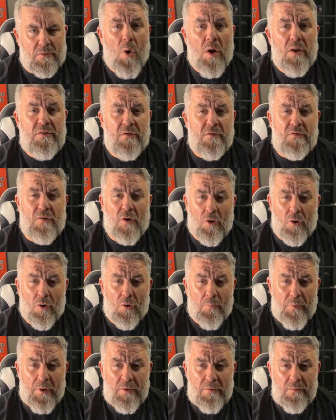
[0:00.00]
What
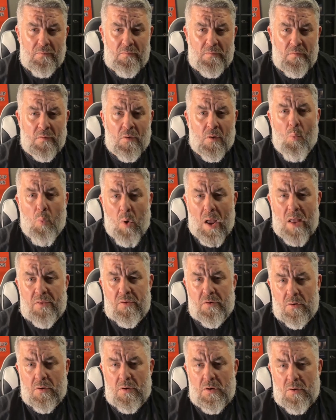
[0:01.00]
determines
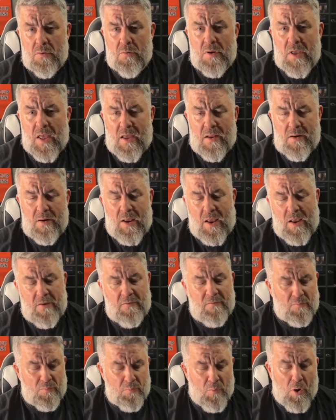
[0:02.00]
whether you get a
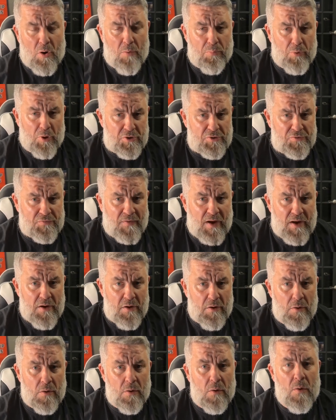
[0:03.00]
small brush
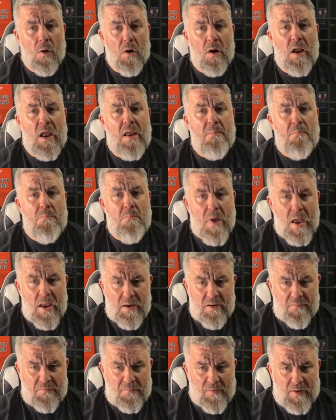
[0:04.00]
fire or a
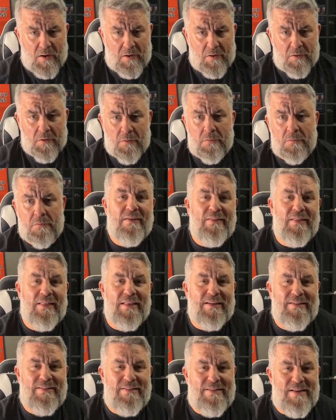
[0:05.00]
mega fire is
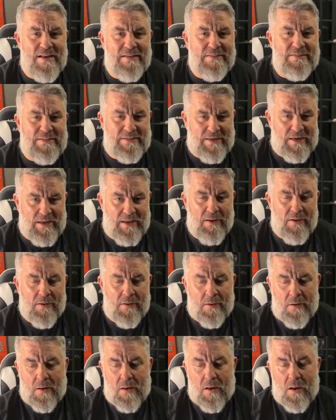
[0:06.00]
the density
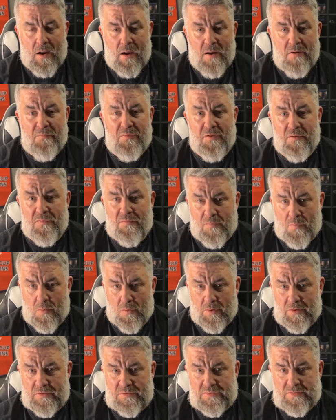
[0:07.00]
of the
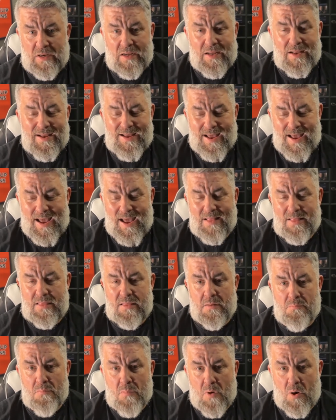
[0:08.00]
forest at
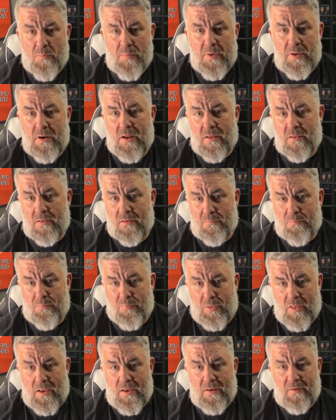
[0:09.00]
the moment and the
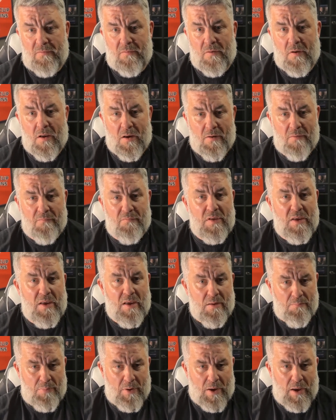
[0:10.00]
place of the
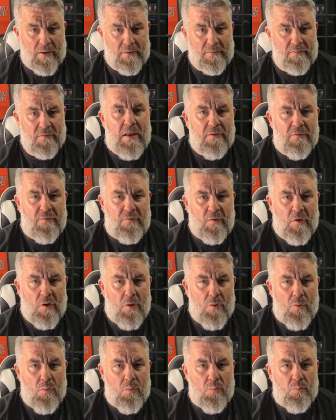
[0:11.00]
impact. And
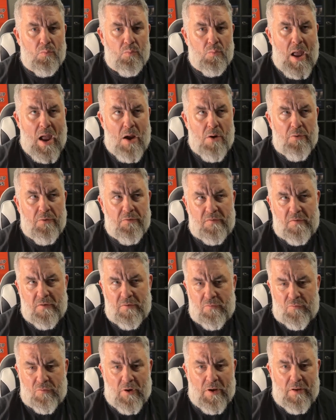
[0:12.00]
so how does
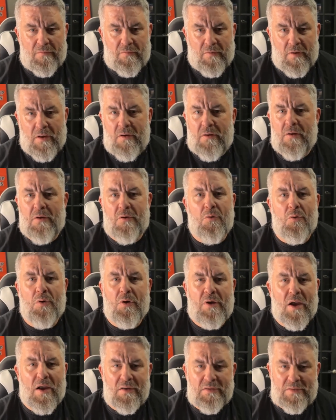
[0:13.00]
this translate into a
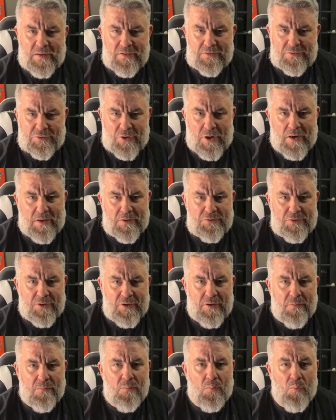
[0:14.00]
content
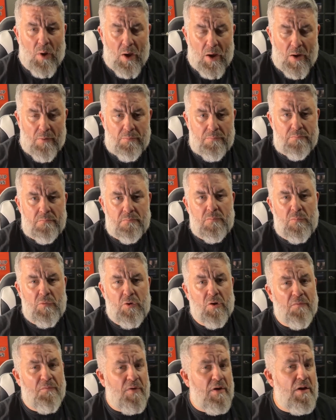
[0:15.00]
strategy? Well,
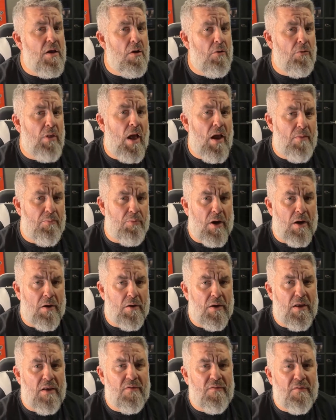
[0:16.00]
your video
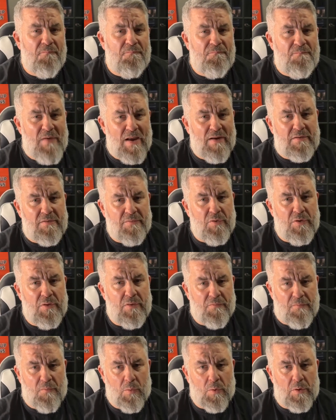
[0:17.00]
library is effectively
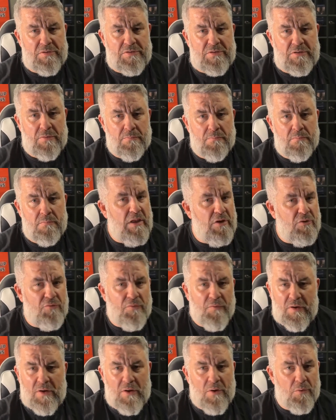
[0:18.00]
the forest. Each
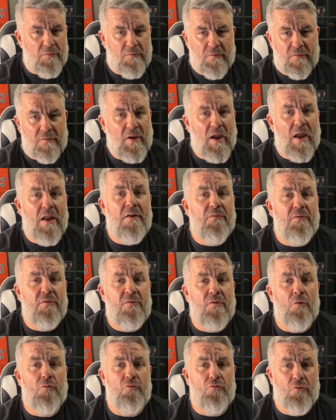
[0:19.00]
video is kind of
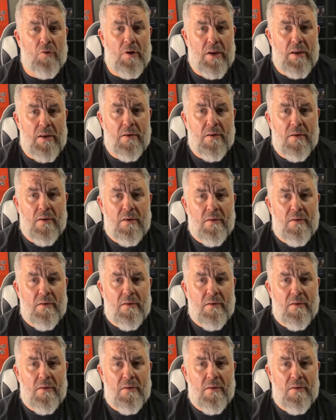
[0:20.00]
its own tree.